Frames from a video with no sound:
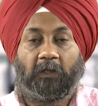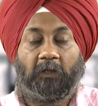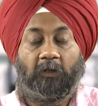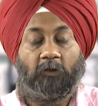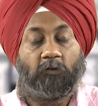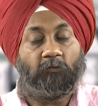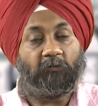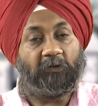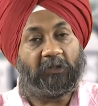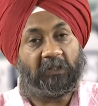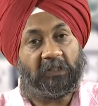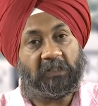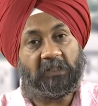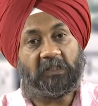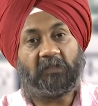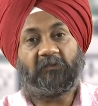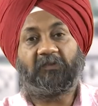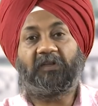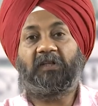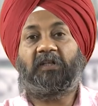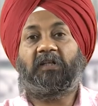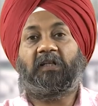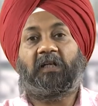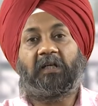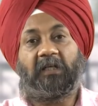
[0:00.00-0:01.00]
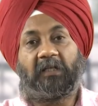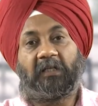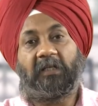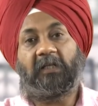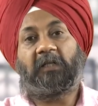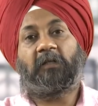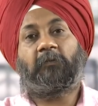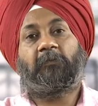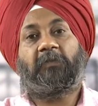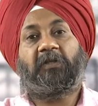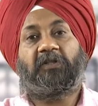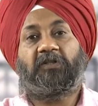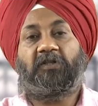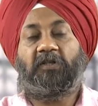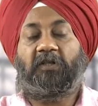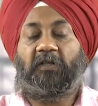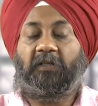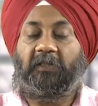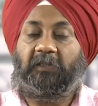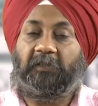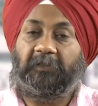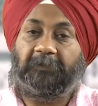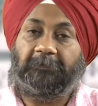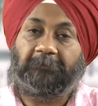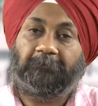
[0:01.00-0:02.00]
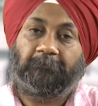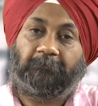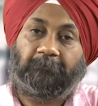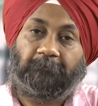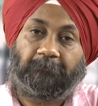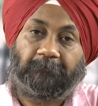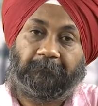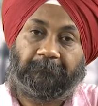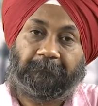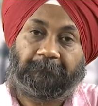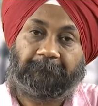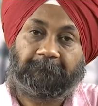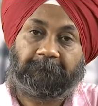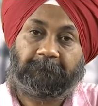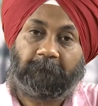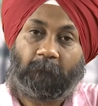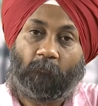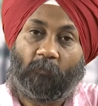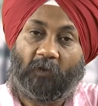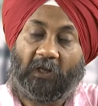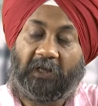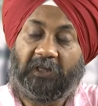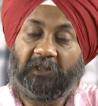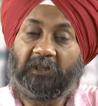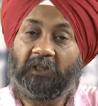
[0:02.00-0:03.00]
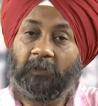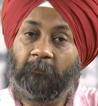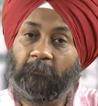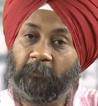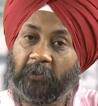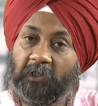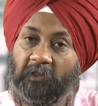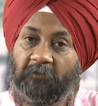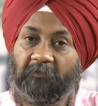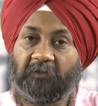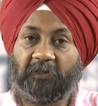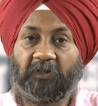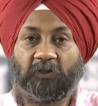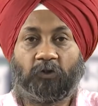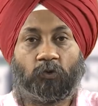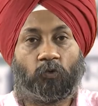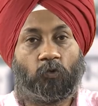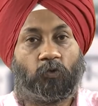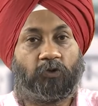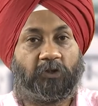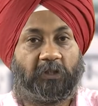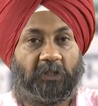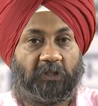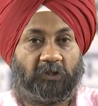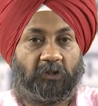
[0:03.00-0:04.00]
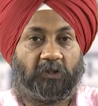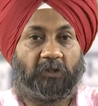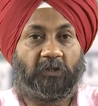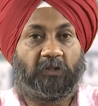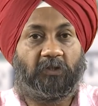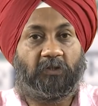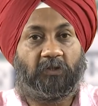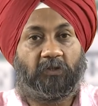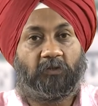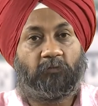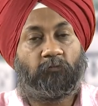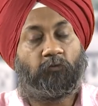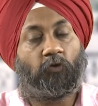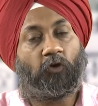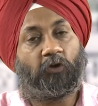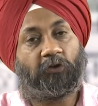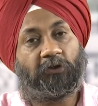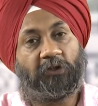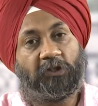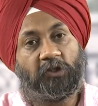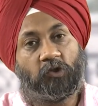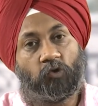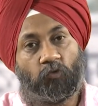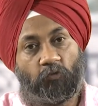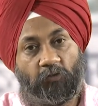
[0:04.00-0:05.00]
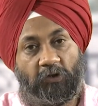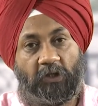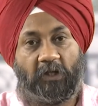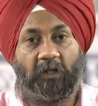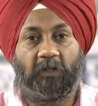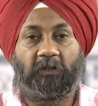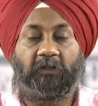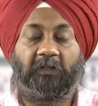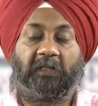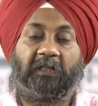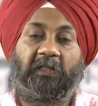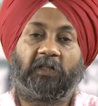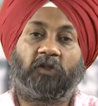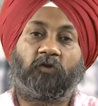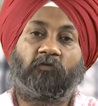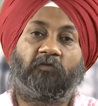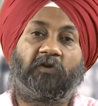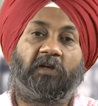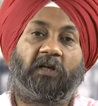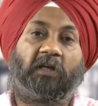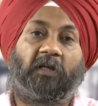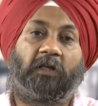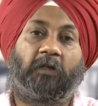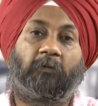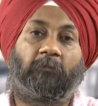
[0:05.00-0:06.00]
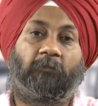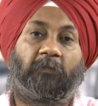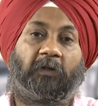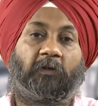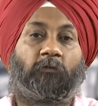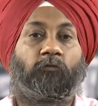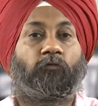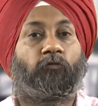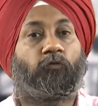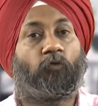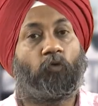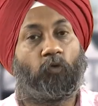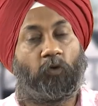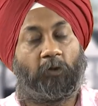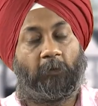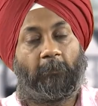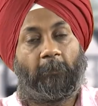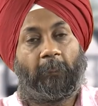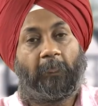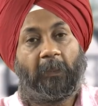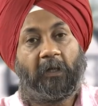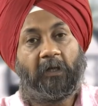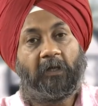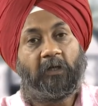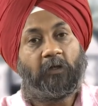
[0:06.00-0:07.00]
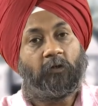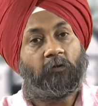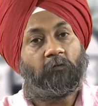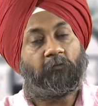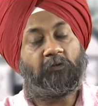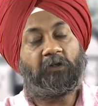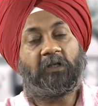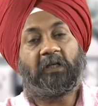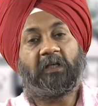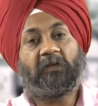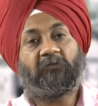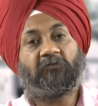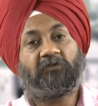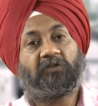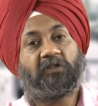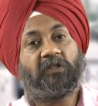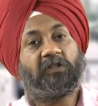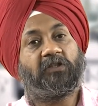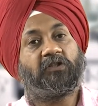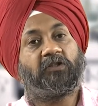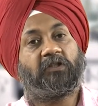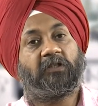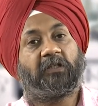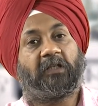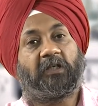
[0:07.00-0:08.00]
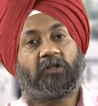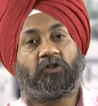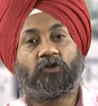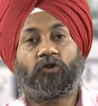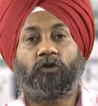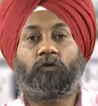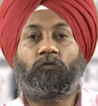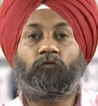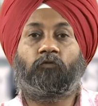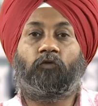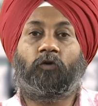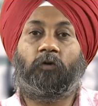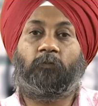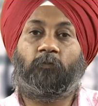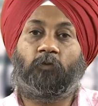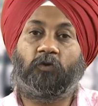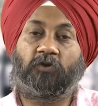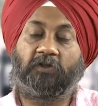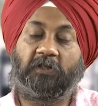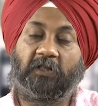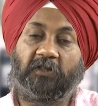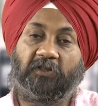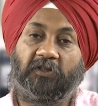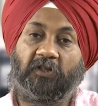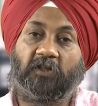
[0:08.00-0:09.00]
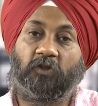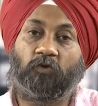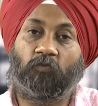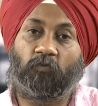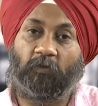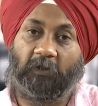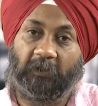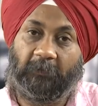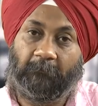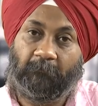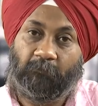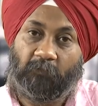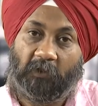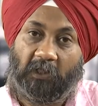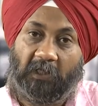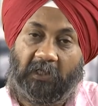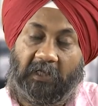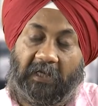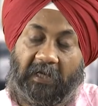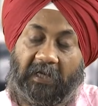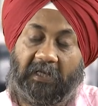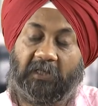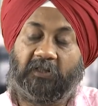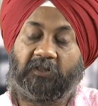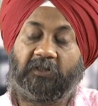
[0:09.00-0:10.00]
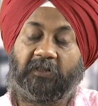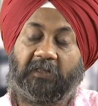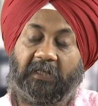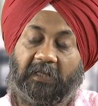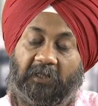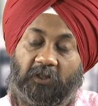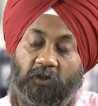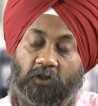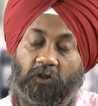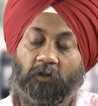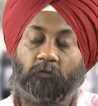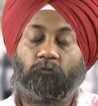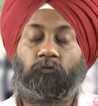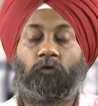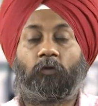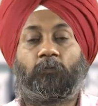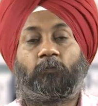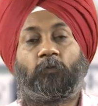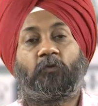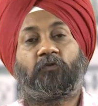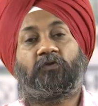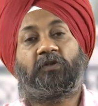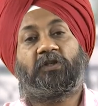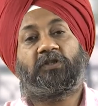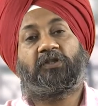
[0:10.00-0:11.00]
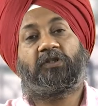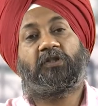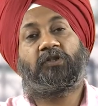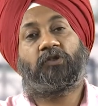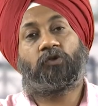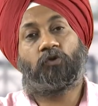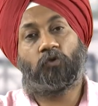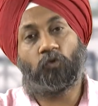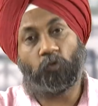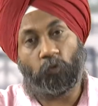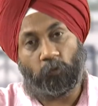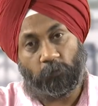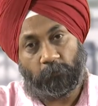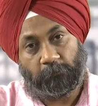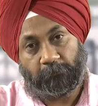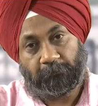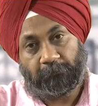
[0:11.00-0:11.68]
What is our target basically? In the previous two sessions for this week that is week number 4, we have seen selection for processes 1 and selection for processes 2